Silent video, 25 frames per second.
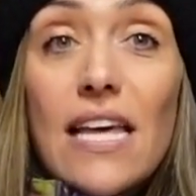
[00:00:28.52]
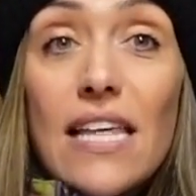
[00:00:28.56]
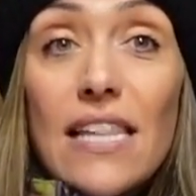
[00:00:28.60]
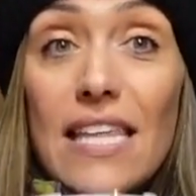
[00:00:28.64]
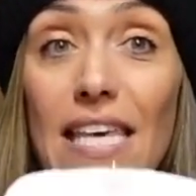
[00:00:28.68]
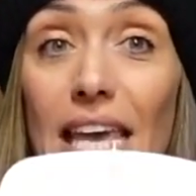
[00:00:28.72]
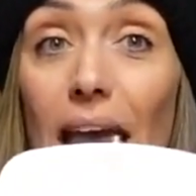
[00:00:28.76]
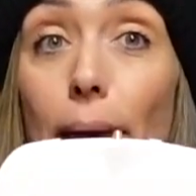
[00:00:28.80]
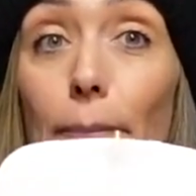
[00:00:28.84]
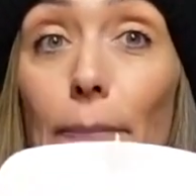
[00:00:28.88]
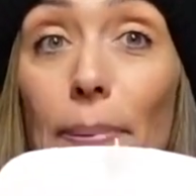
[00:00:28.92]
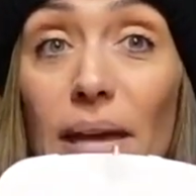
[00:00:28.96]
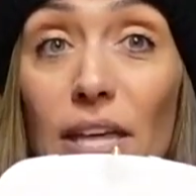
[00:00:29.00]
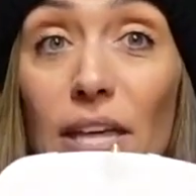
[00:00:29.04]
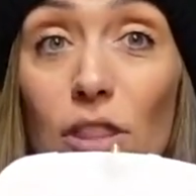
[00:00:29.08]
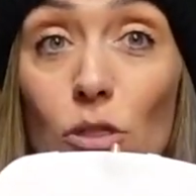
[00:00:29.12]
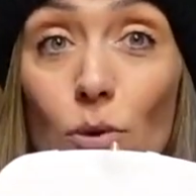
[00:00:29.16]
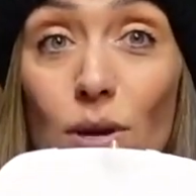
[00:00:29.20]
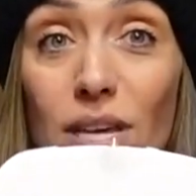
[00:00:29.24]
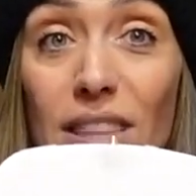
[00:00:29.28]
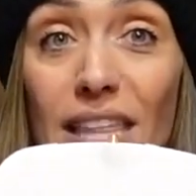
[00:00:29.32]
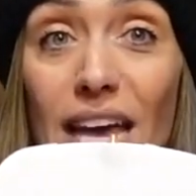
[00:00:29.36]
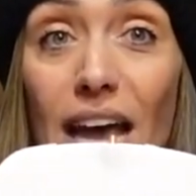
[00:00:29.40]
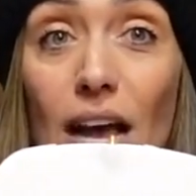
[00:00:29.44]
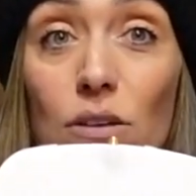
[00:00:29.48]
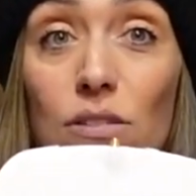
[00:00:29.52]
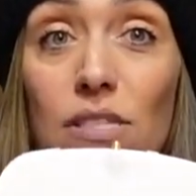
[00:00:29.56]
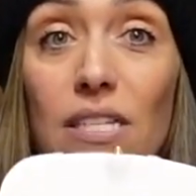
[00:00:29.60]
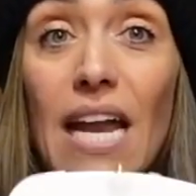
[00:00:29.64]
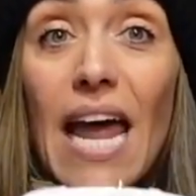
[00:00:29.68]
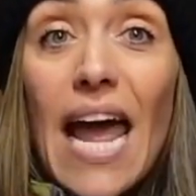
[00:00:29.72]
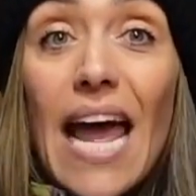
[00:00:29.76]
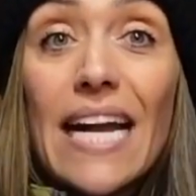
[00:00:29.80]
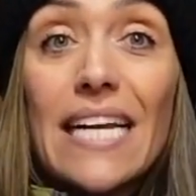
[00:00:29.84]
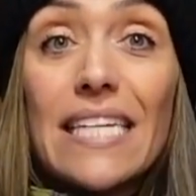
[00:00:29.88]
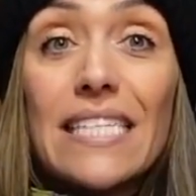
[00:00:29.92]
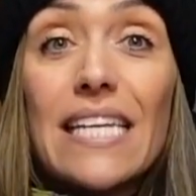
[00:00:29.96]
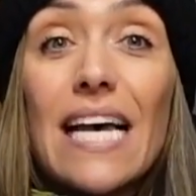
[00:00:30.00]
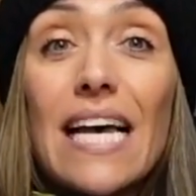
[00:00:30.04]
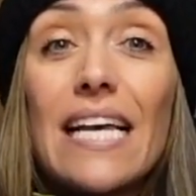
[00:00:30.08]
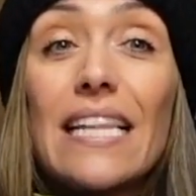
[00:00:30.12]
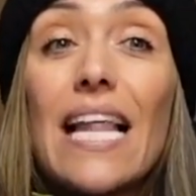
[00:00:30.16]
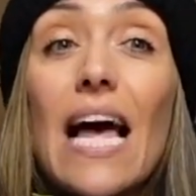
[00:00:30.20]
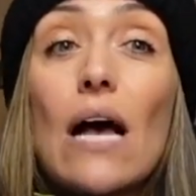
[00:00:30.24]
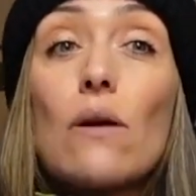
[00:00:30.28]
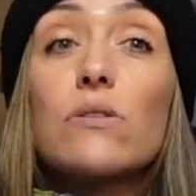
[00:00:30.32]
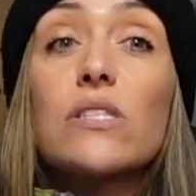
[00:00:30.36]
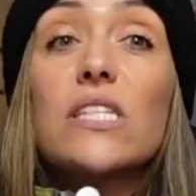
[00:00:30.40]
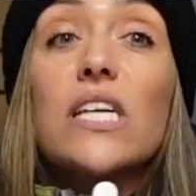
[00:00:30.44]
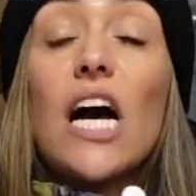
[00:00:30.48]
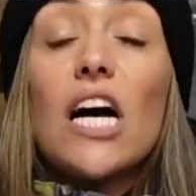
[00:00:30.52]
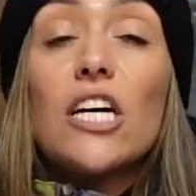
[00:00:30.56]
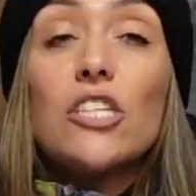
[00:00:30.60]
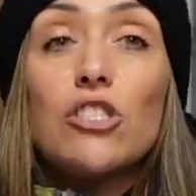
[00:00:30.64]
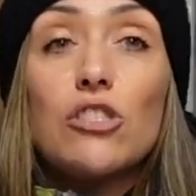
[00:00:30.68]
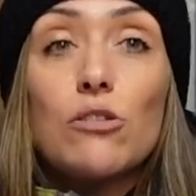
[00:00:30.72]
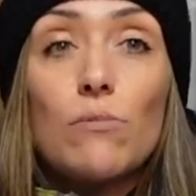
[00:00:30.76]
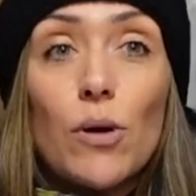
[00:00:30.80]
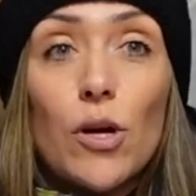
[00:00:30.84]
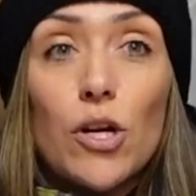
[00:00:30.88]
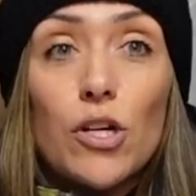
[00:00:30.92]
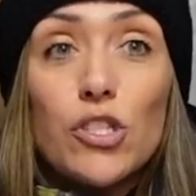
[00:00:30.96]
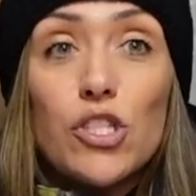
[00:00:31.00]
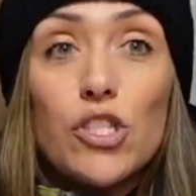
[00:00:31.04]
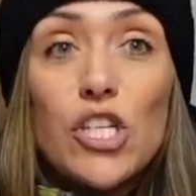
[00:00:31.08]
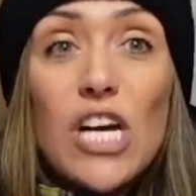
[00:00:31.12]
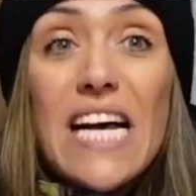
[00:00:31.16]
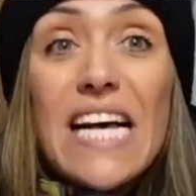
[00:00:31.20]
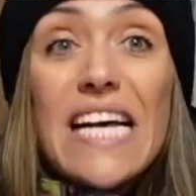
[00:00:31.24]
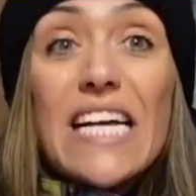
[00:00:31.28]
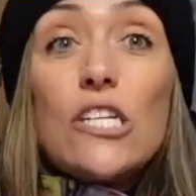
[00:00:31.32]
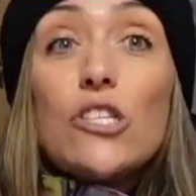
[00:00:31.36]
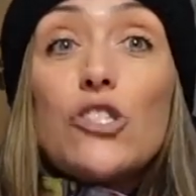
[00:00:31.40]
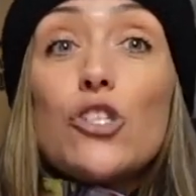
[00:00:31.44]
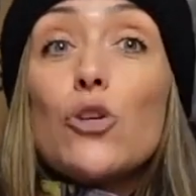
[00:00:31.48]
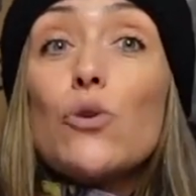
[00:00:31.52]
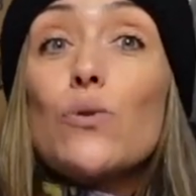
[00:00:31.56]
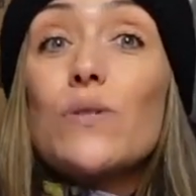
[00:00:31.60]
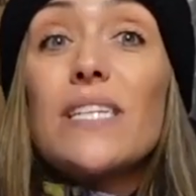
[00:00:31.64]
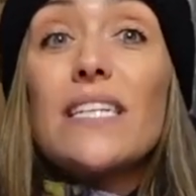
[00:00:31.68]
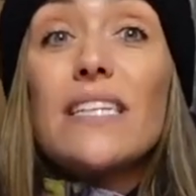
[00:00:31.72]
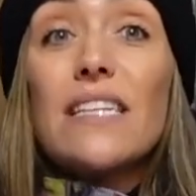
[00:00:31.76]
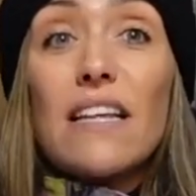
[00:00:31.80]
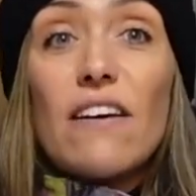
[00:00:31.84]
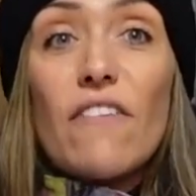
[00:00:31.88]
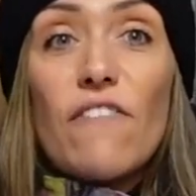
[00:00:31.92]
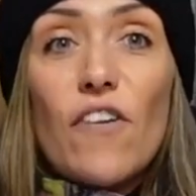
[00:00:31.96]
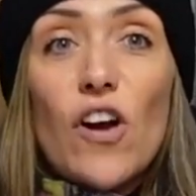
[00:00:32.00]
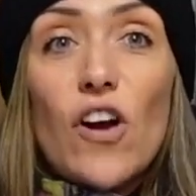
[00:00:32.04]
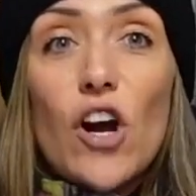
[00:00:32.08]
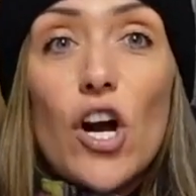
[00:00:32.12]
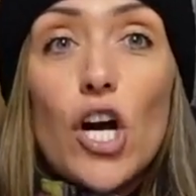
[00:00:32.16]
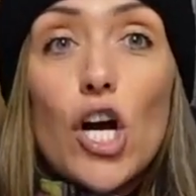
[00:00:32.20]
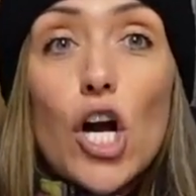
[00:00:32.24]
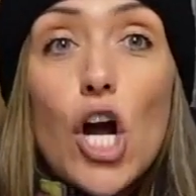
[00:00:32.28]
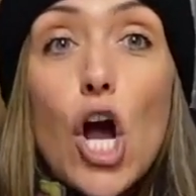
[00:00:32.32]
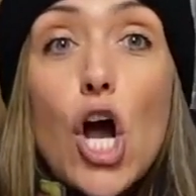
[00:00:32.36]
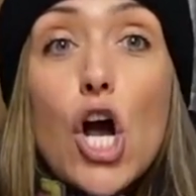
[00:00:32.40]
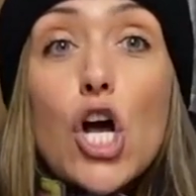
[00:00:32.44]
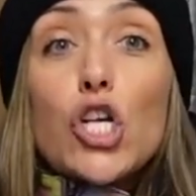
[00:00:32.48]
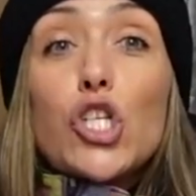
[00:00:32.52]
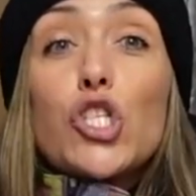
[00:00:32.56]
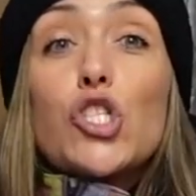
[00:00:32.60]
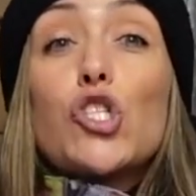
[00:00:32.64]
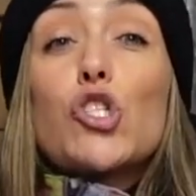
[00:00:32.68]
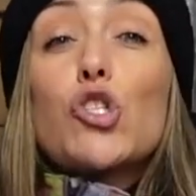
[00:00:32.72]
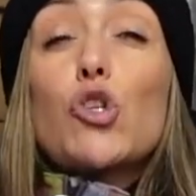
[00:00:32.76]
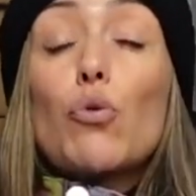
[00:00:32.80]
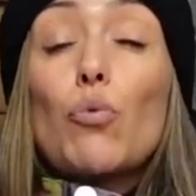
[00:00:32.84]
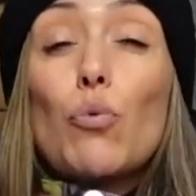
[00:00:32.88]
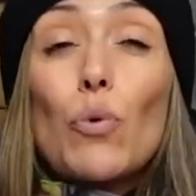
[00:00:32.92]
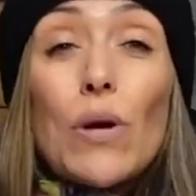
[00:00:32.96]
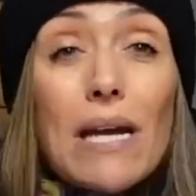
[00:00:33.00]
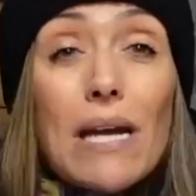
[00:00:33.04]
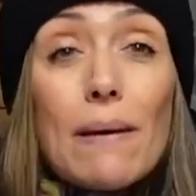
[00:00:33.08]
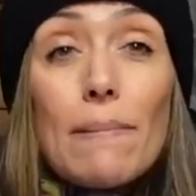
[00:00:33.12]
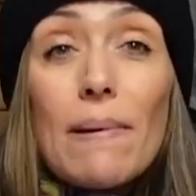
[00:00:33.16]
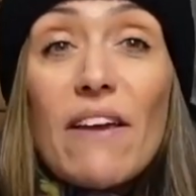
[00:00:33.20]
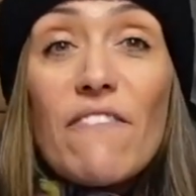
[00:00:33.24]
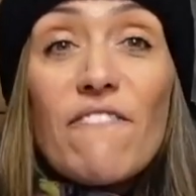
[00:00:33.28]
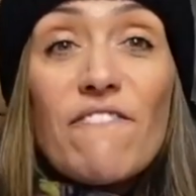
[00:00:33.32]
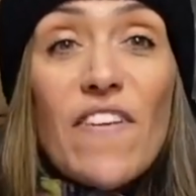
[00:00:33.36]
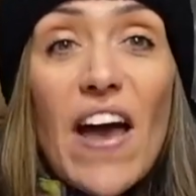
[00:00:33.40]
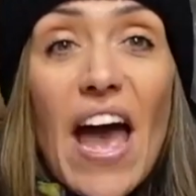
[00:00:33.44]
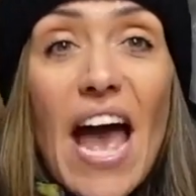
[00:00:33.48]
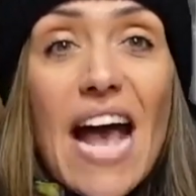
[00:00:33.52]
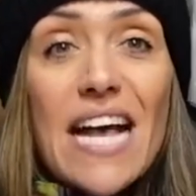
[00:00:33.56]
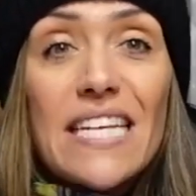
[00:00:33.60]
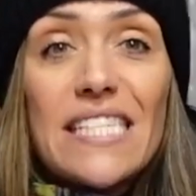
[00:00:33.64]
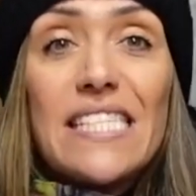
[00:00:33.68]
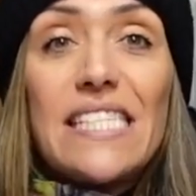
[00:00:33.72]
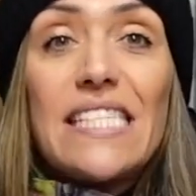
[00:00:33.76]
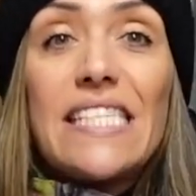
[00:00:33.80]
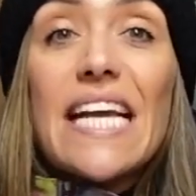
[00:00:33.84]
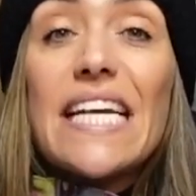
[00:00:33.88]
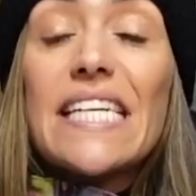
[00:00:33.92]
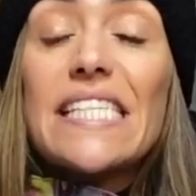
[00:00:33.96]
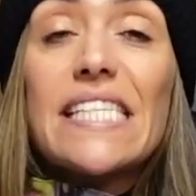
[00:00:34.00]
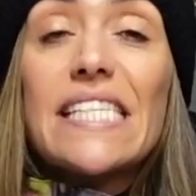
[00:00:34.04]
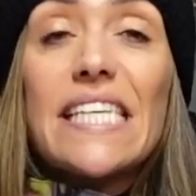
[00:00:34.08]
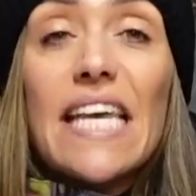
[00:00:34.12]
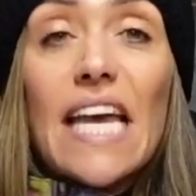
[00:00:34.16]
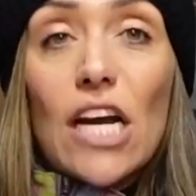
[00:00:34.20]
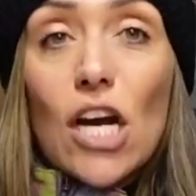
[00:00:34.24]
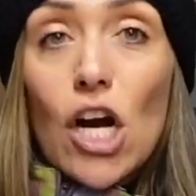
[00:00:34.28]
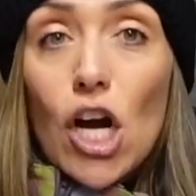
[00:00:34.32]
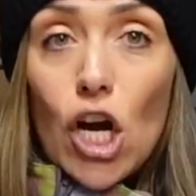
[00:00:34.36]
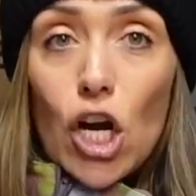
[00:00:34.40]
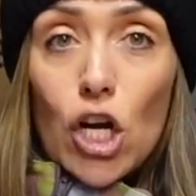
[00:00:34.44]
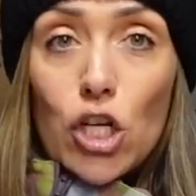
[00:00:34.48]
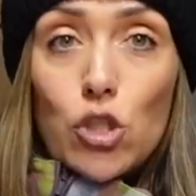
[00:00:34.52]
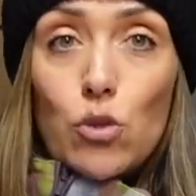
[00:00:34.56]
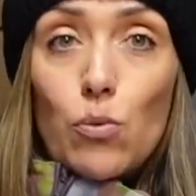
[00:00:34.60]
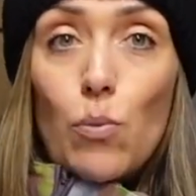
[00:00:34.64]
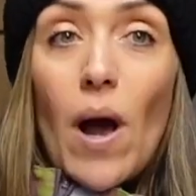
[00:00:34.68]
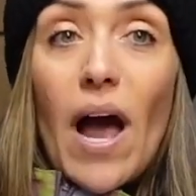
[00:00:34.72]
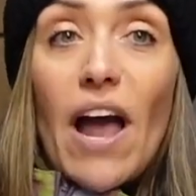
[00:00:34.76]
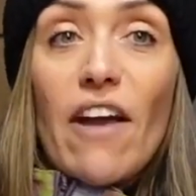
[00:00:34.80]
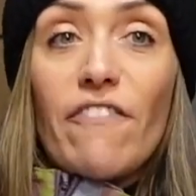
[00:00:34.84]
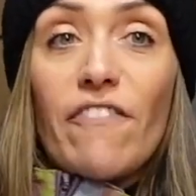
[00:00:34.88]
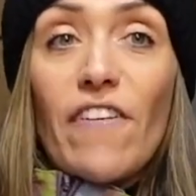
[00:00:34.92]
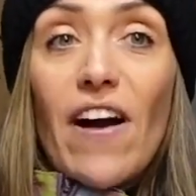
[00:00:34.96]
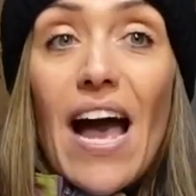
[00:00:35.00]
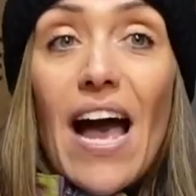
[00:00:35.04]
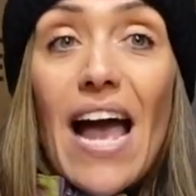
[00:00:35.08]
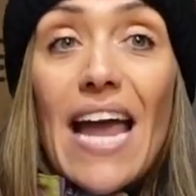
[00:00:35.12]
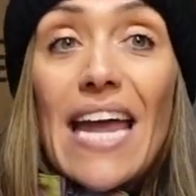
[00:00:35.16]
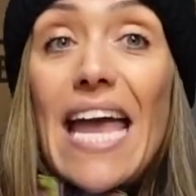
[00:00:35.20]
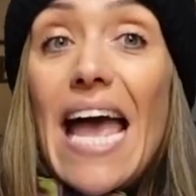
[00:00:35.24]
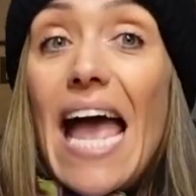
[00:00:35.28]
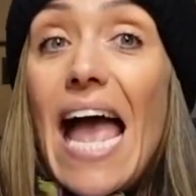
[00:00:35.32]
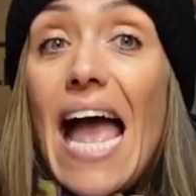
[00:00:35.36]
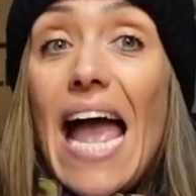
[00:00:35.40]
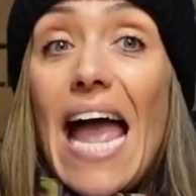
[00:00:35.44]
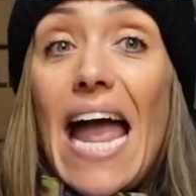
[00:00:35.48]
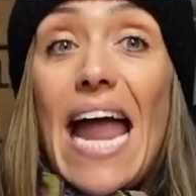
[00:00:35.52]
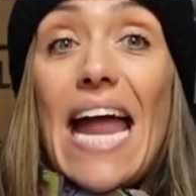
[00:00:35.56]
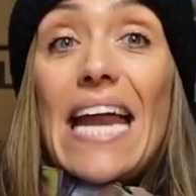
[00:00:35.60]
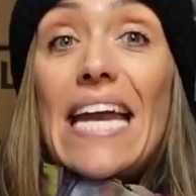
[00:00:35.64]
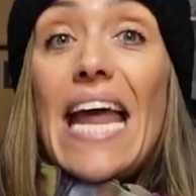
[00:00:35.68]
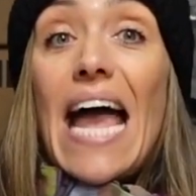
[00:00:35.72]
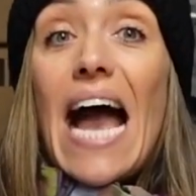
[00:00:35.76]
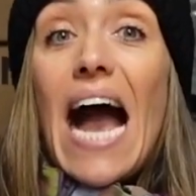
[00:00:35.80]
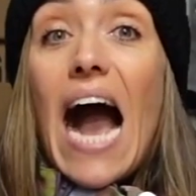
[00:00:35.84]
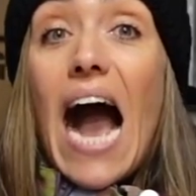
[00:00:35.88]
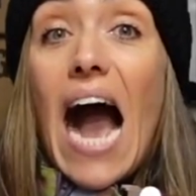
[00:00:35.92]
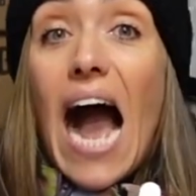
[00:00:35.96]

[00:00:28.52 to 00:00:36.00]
The A P three thousand X allows customers to deliver screaming fast six gigahertz Wi-Fi in